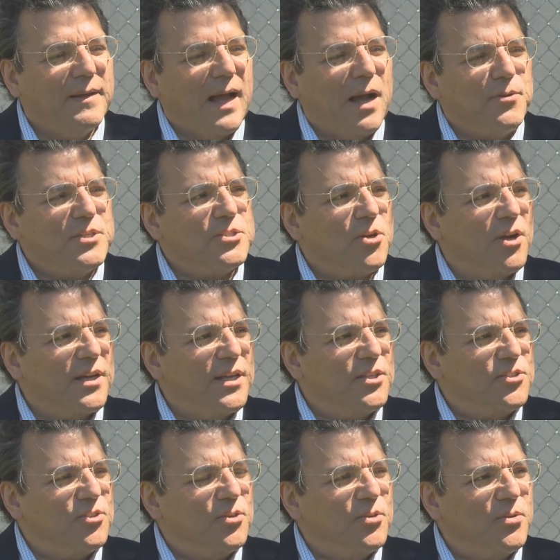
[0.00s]
I was talking
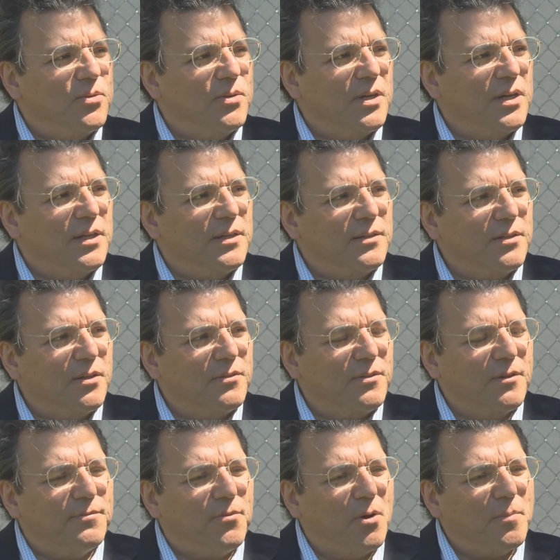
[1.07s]
to uh,
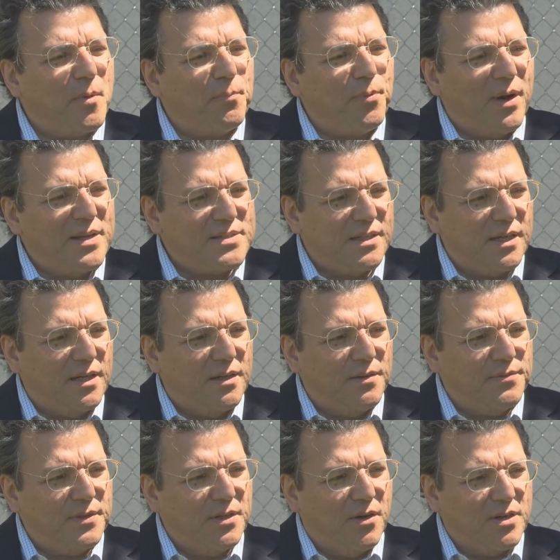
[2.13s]
the former president
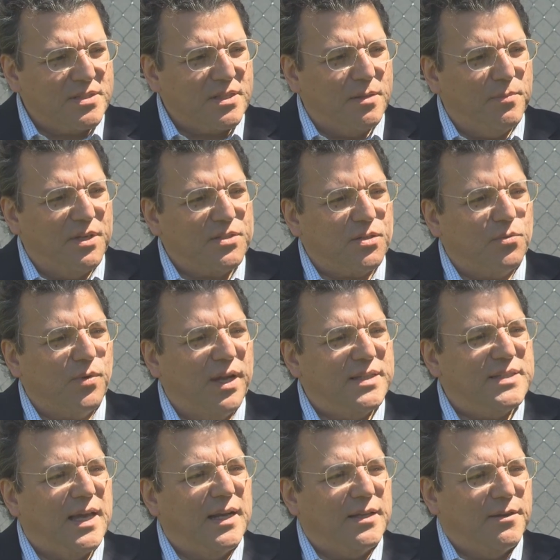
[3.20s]
of the Arts Commission, Ray
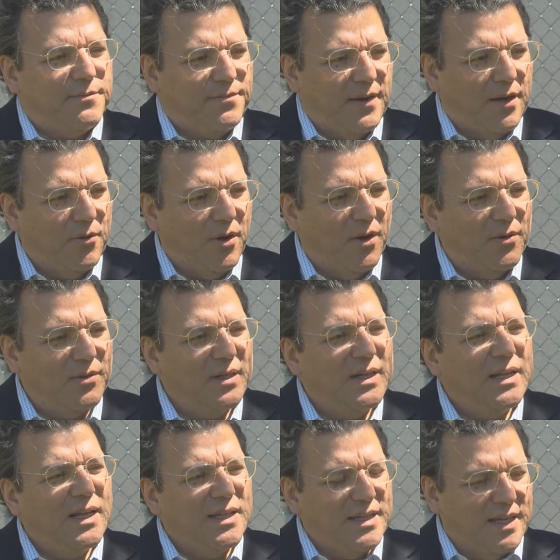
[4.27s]
Taliaferro, yeah, uh
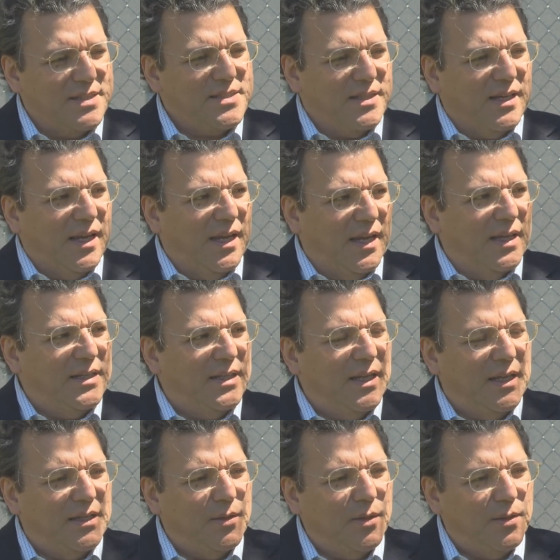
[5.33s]
-huh. yesterday, and,
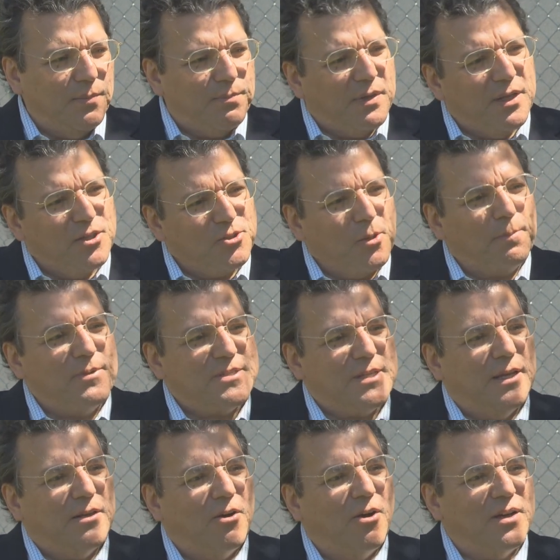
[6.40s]
and the
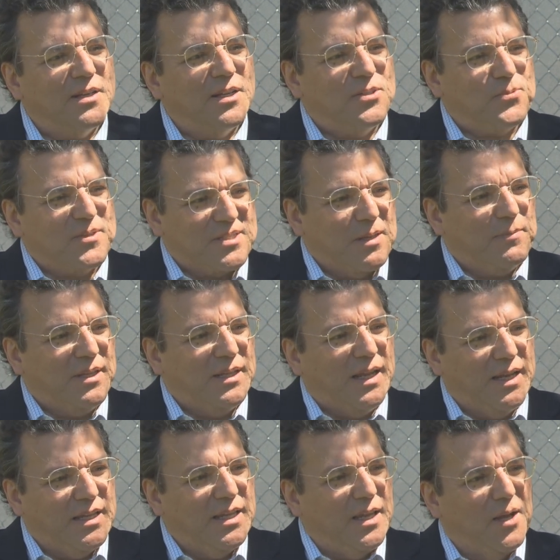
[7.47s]
2% ordinance was something
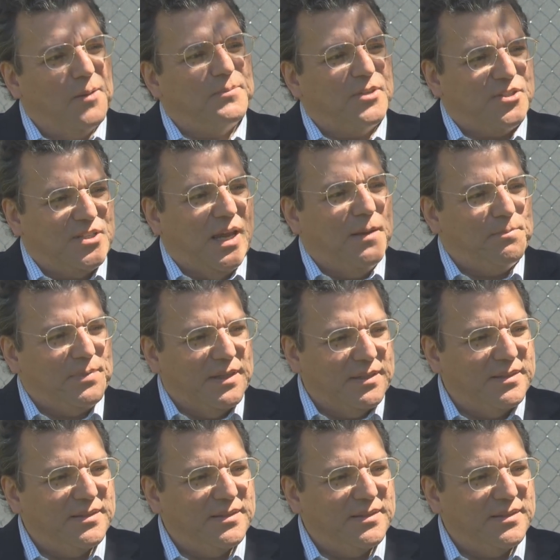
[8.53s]
that he helped to champion.